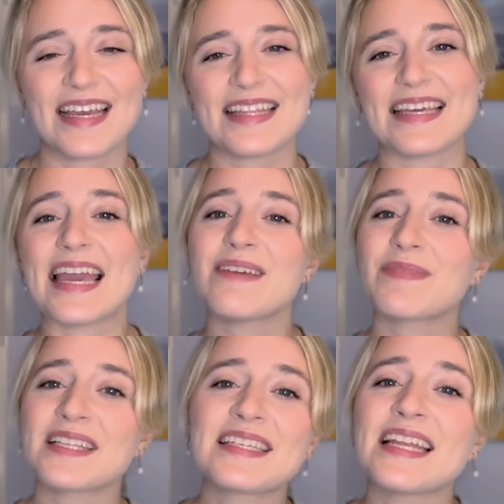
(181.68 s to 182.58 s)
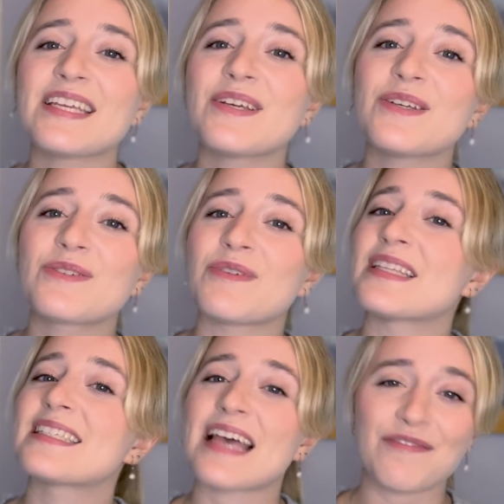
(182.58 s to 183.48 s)
The game continues with
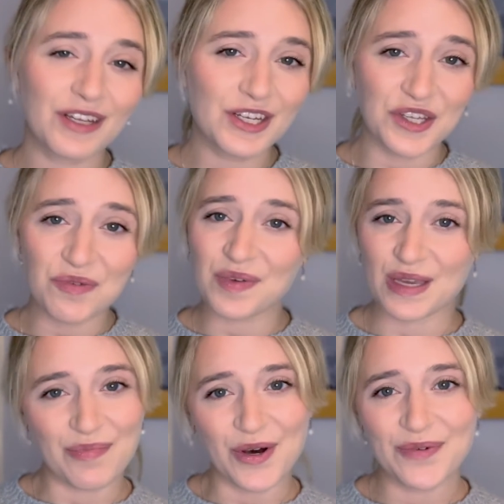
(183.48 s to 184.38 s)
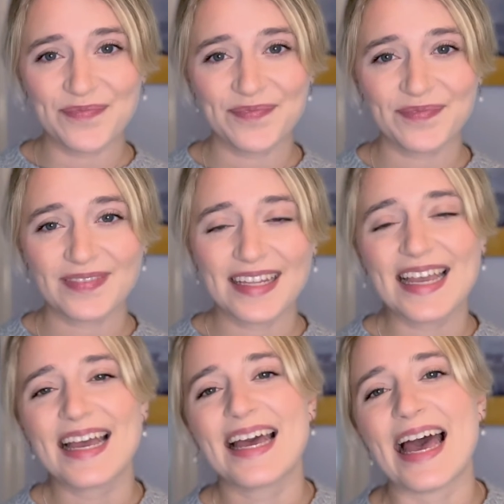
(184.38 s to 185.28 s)
7 new people.
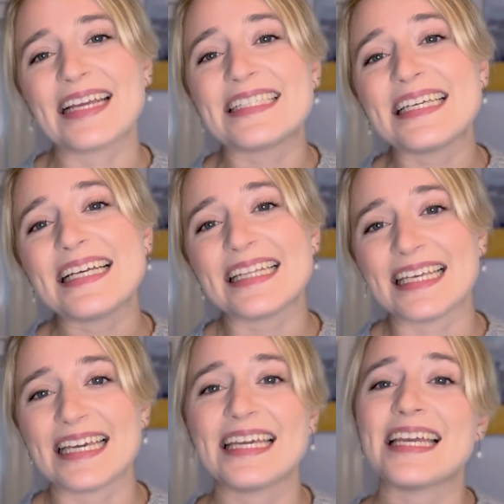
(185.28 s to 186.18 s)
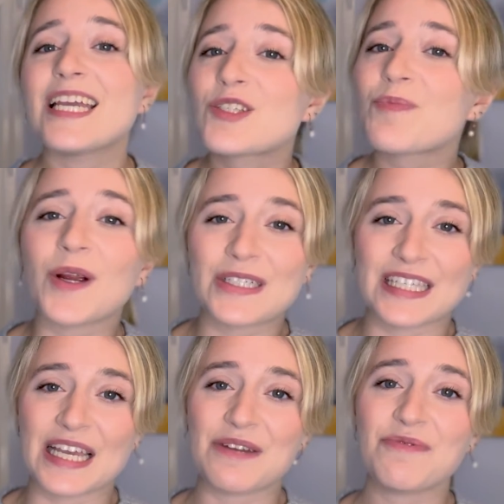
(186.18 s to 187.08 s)
Ideally, each
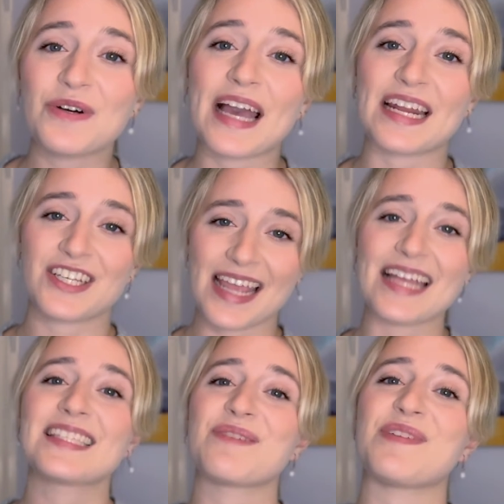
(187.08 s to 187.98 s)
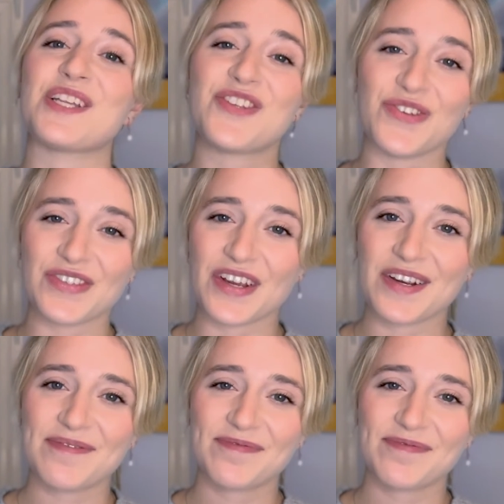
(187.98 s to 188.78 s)
person will get a chance to be a chooser.